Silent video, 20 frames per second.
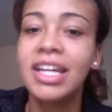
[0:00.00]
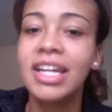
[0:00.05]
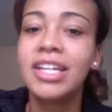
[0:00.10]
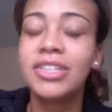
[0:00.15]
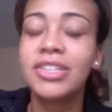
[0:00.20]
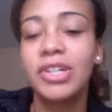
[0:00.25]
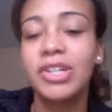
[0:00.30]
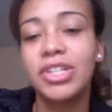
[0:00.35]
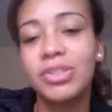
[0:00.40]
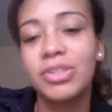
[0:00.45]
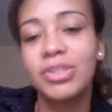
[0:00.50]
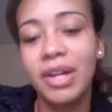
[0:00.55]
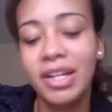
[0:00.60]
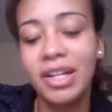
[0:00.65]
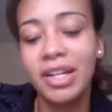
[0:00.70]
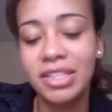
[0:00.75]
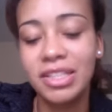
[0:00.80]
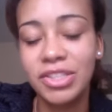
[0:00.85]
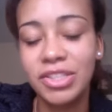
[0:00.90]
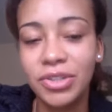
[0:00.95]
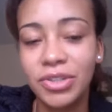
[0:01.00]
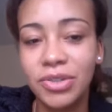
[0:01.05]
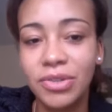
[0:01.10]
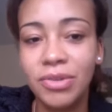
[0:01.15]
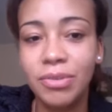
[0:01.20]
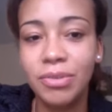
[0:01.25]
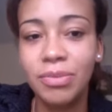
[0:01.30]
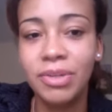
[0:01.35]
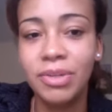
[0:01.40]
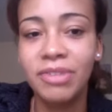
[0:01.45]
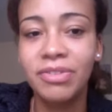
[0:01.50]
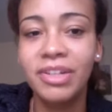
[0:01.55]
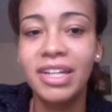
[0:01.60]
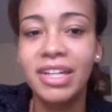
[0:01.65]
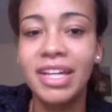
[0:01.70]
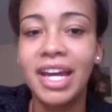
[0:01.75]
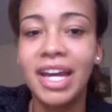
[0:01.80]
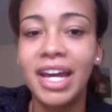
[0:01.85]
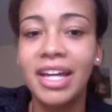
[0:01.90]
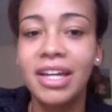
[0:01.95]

So I just wanted to briefly get